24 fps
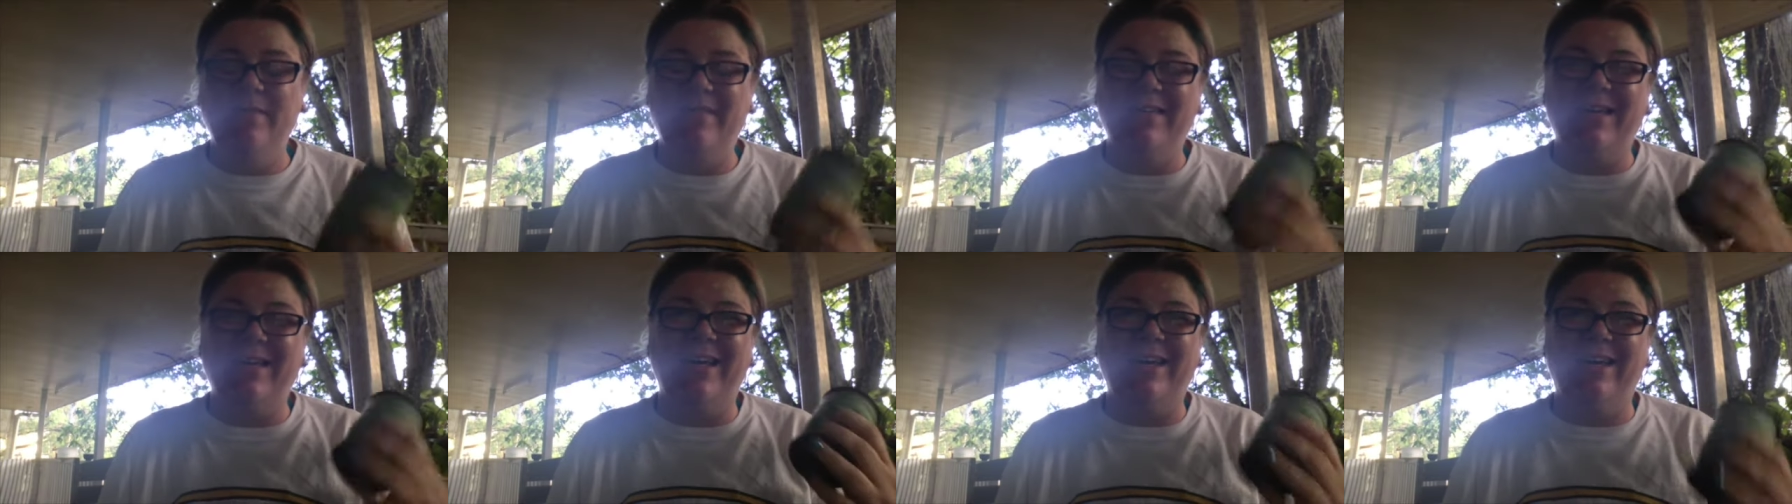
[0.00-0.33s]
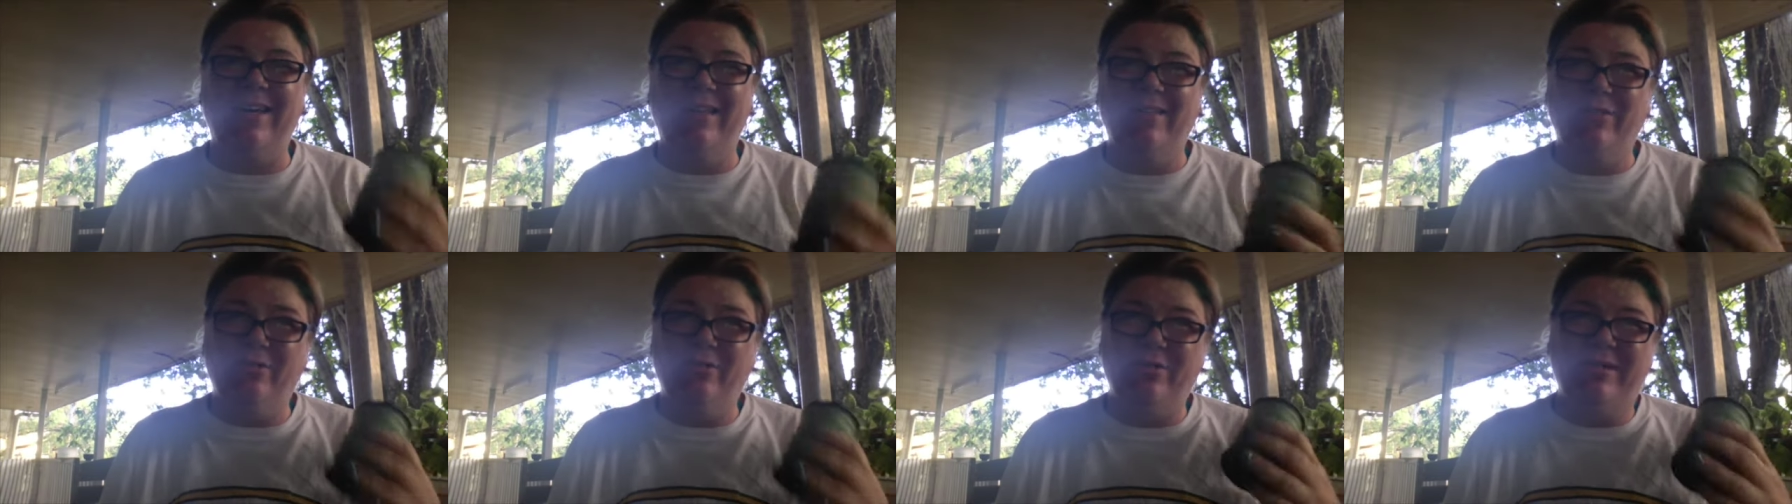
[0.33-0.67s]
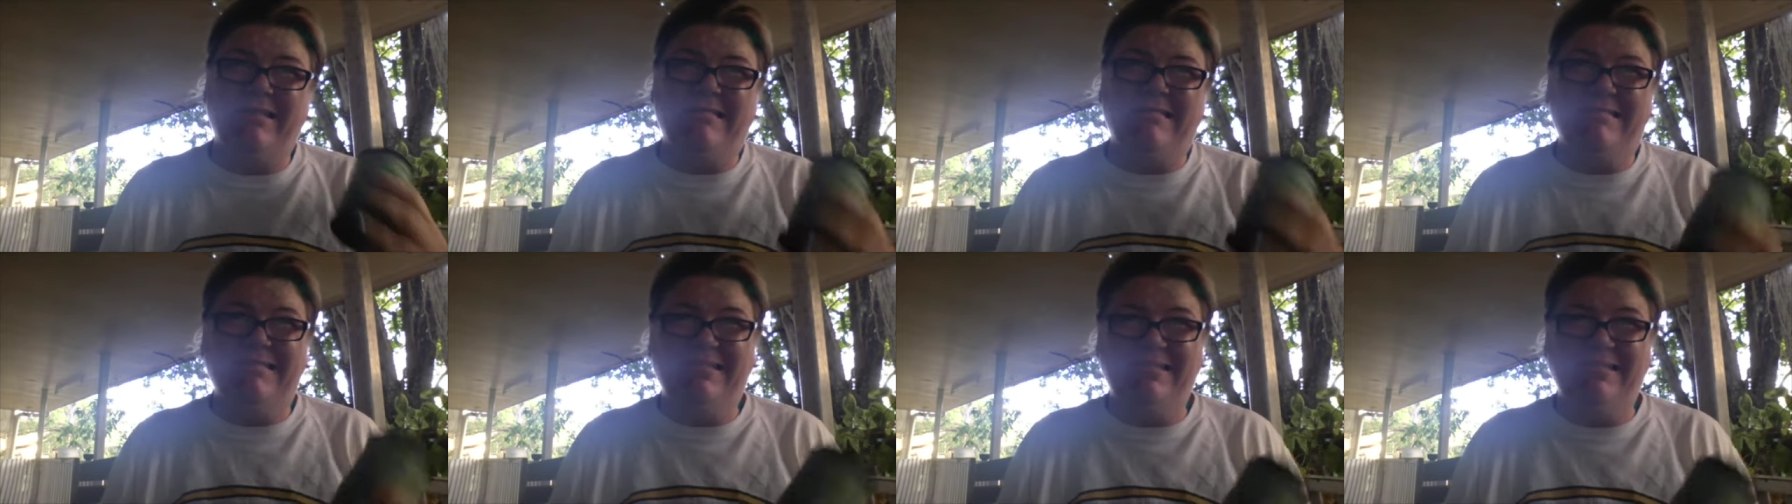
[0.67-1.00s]
and I thought,
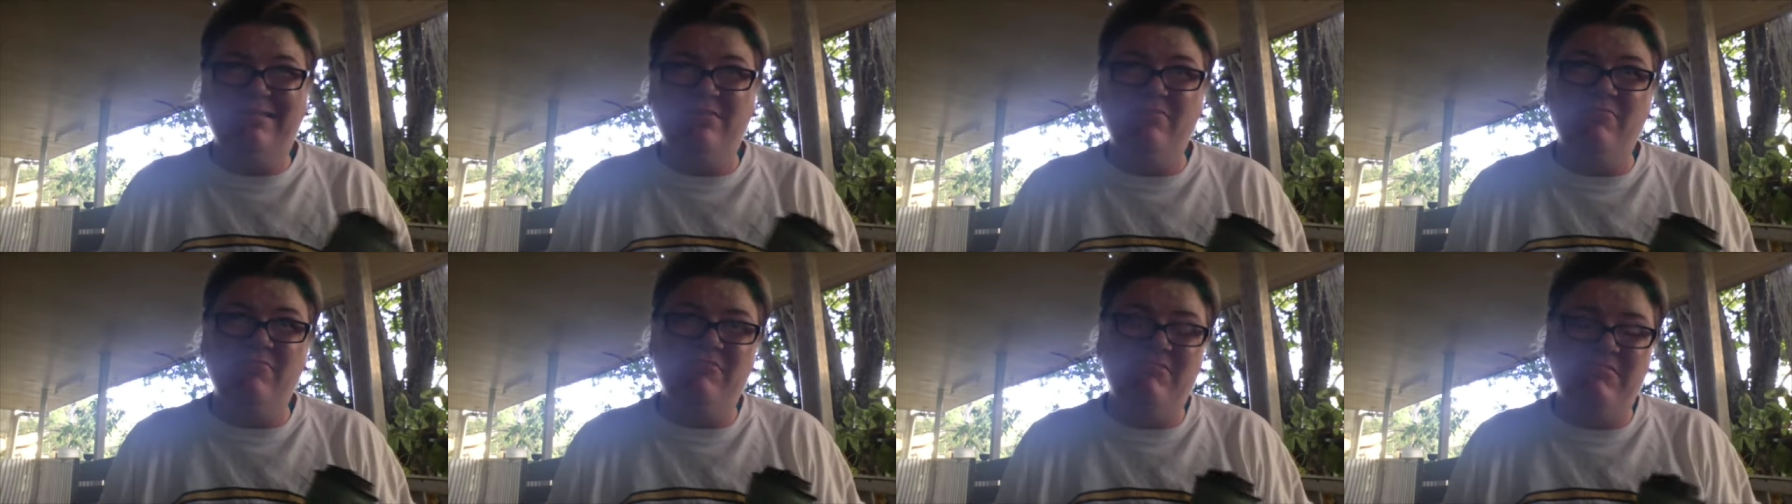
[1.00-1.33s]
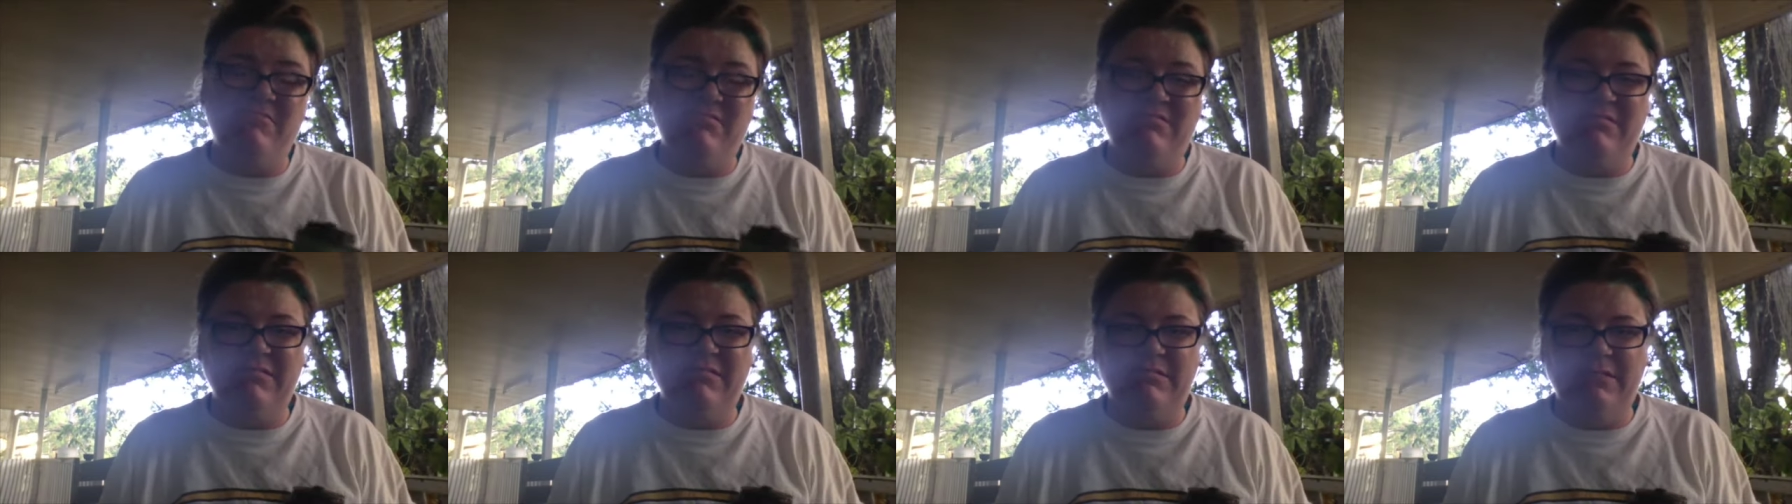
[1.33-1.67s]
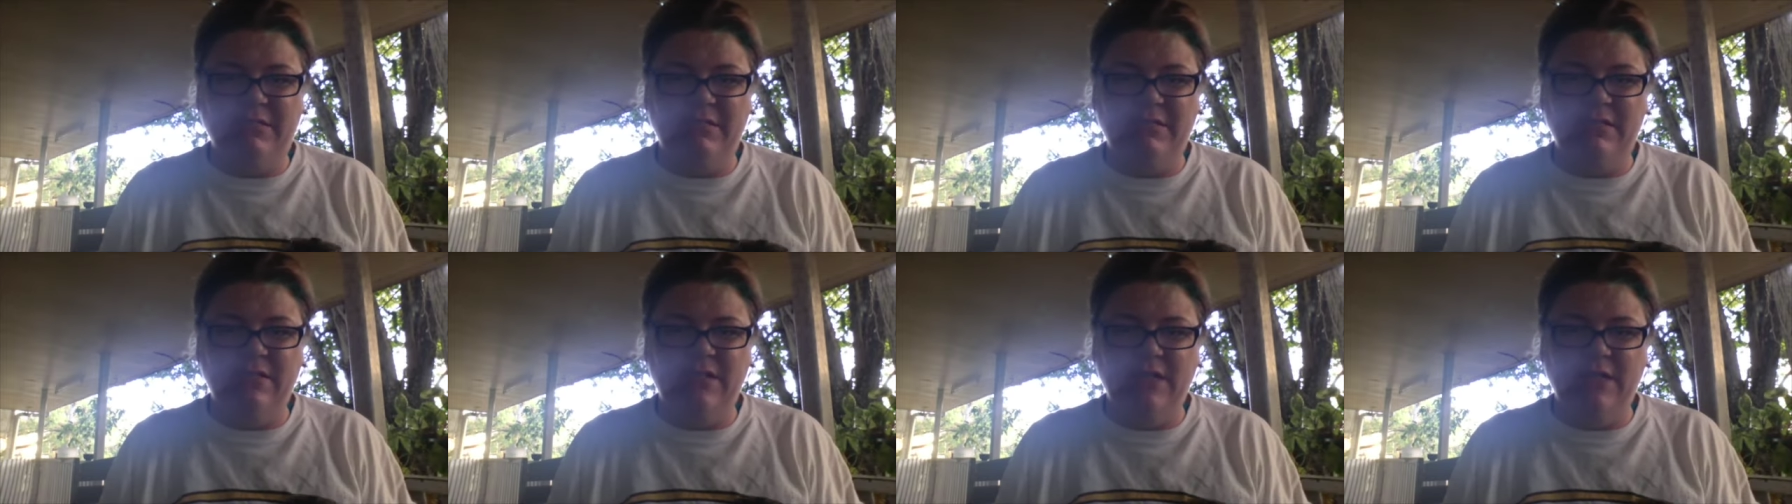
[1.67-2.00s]

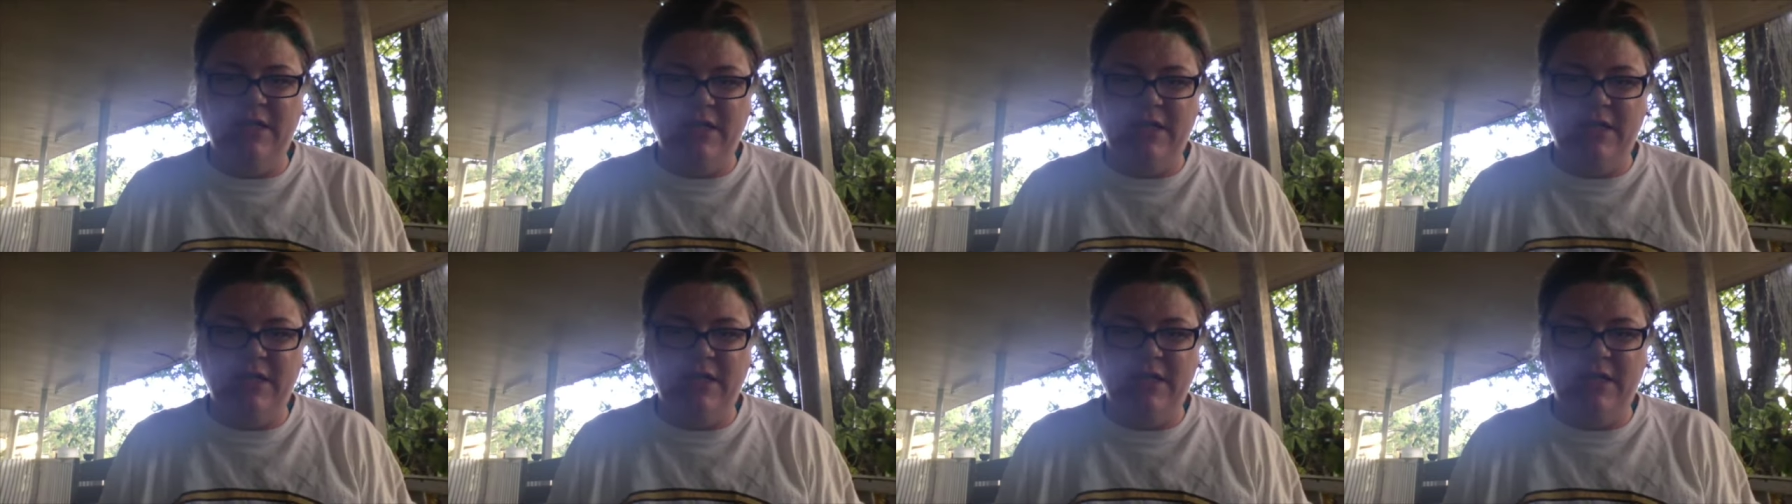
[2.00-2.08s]
hmm